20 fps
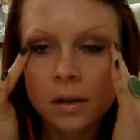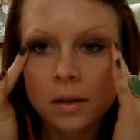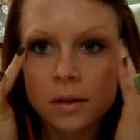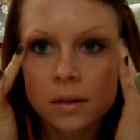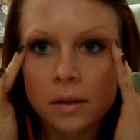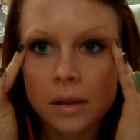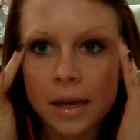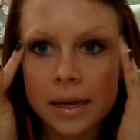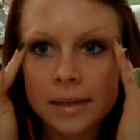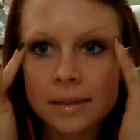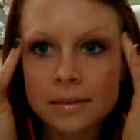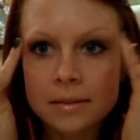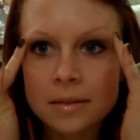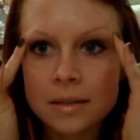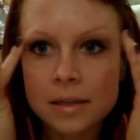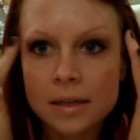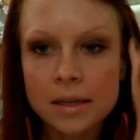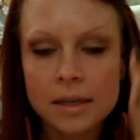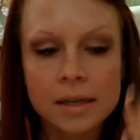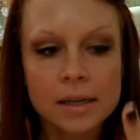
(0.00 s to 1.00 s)

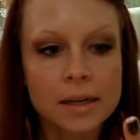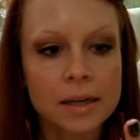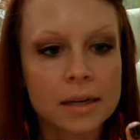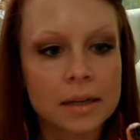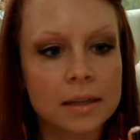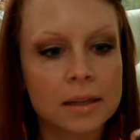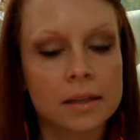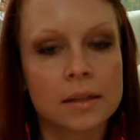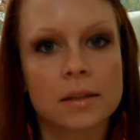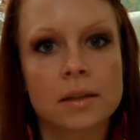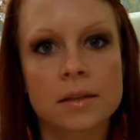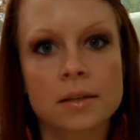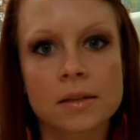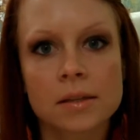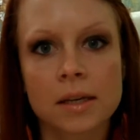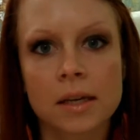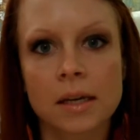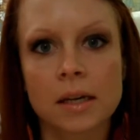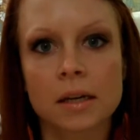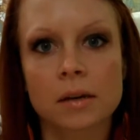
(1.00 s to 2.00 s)
laxity in the
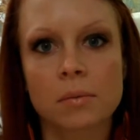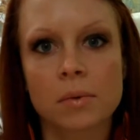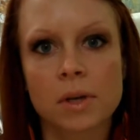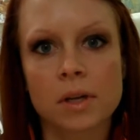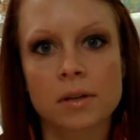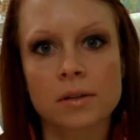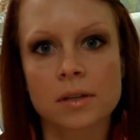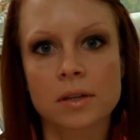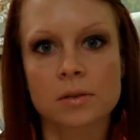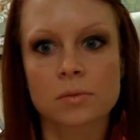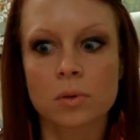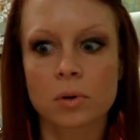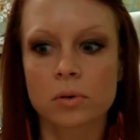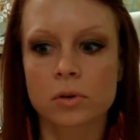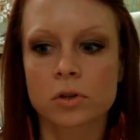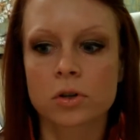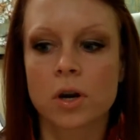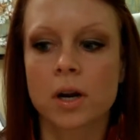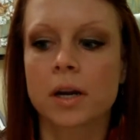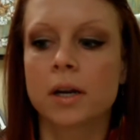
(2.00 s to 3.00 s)
skin, because that's what we're
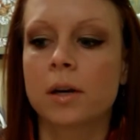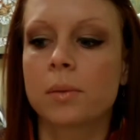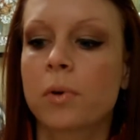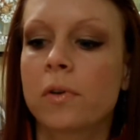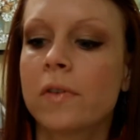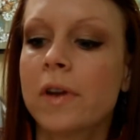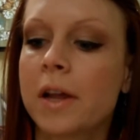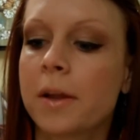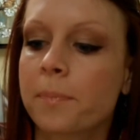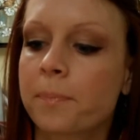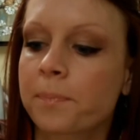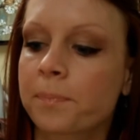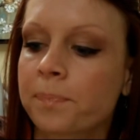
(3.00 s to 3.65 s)
trying to prevent.